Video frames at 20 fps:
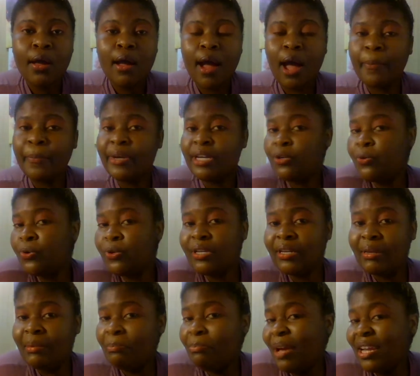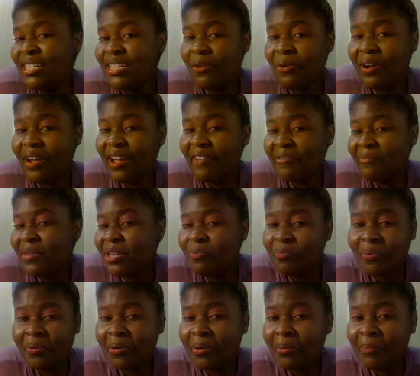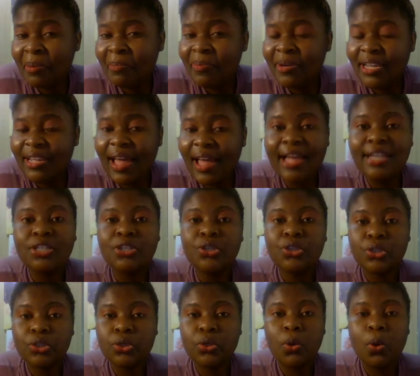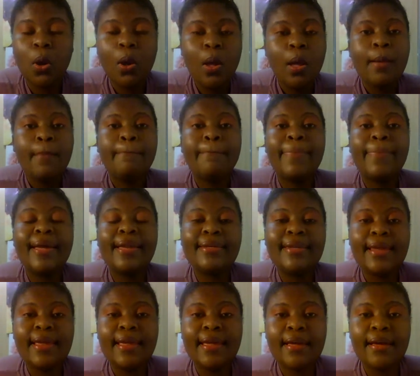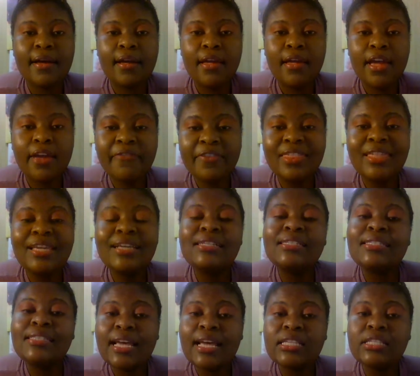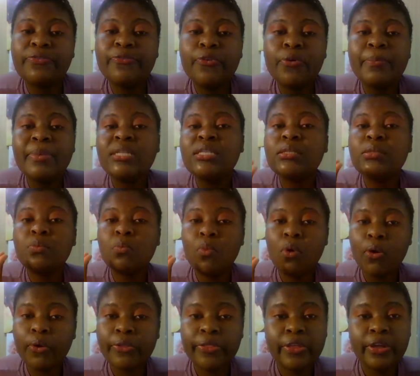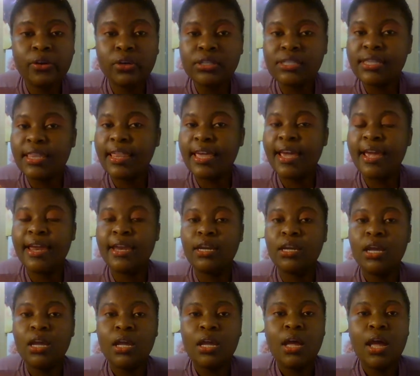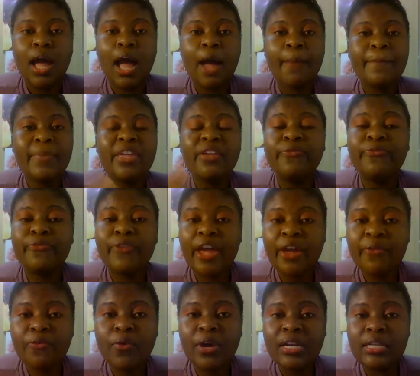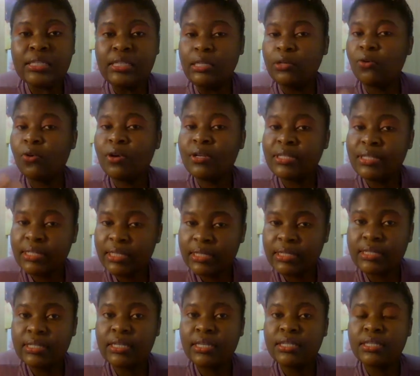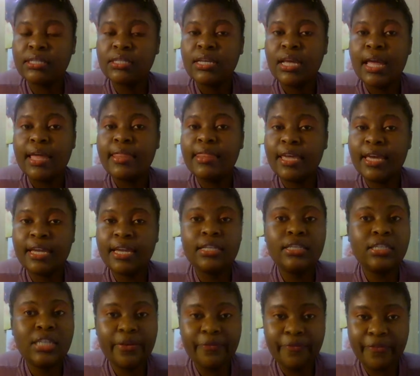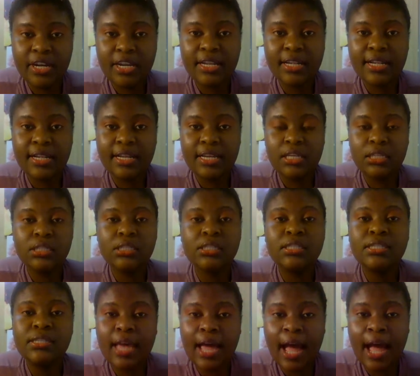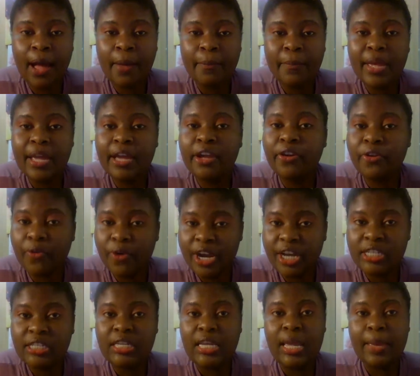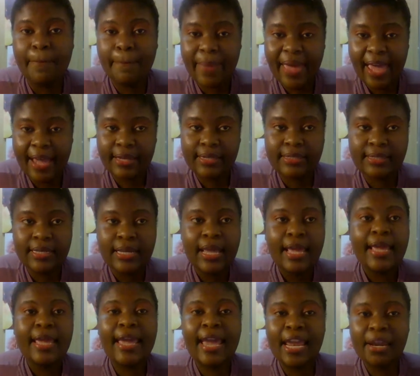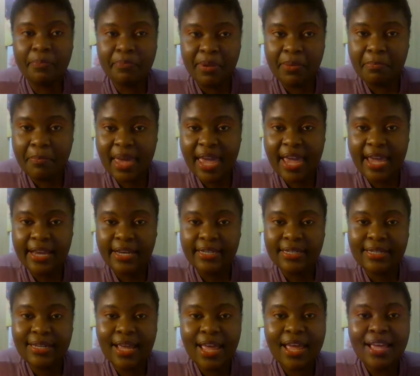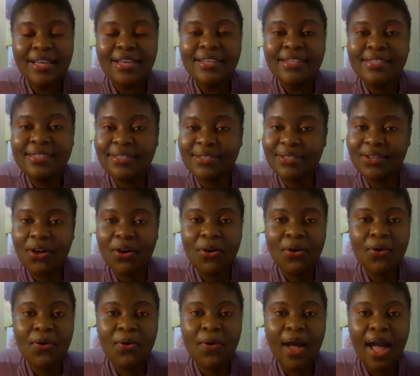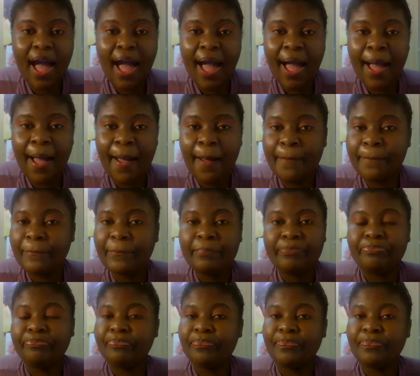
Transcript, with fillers: um, it could impact our government. Probably, I don't know. But everything starts from a small thing. then um, if everyone is in consensus then definitely um, a great impact can be made so um,